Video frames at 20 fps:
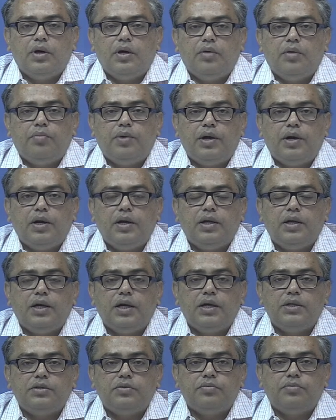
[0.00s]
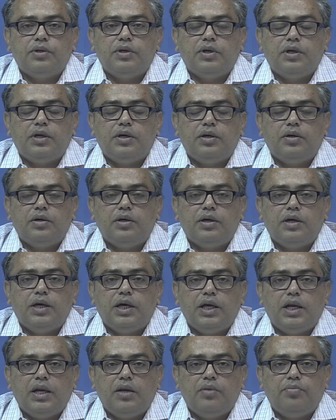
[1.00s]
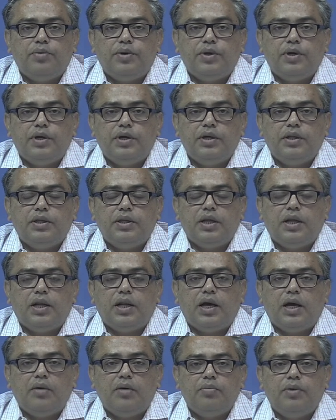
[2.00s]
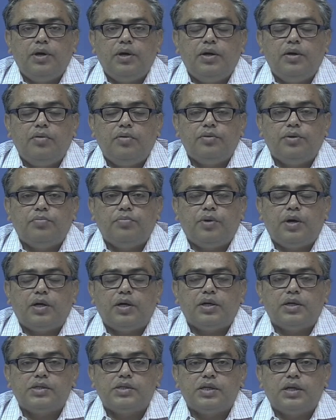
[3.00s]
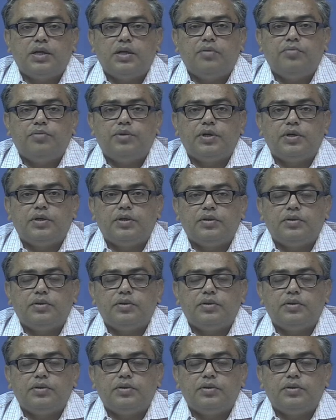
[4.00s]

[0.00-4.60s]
but in case of the LLP, the liability of the partners are limited.